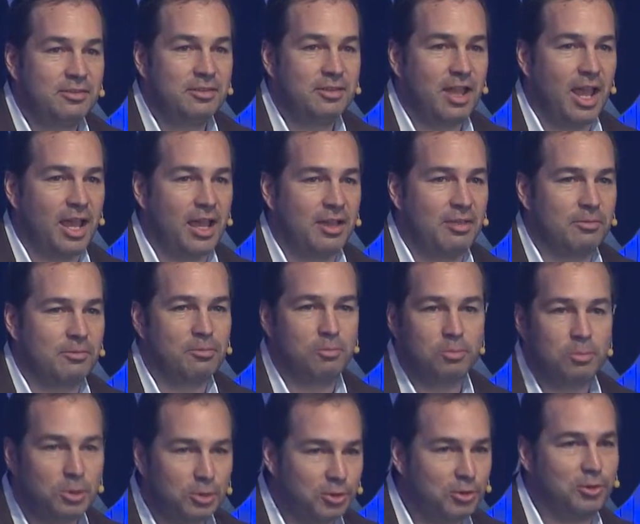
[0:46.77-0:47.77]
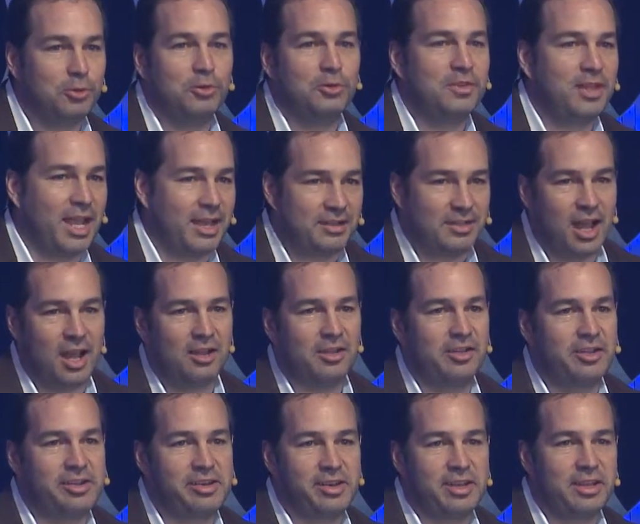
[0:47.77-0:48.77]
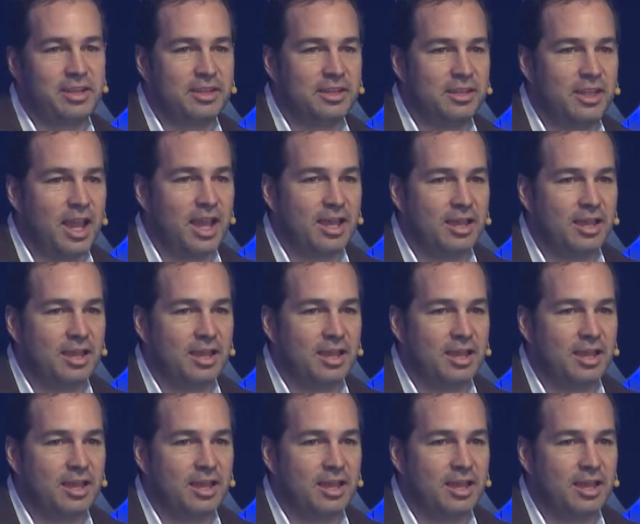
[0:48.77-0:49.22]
Bluetooth technology,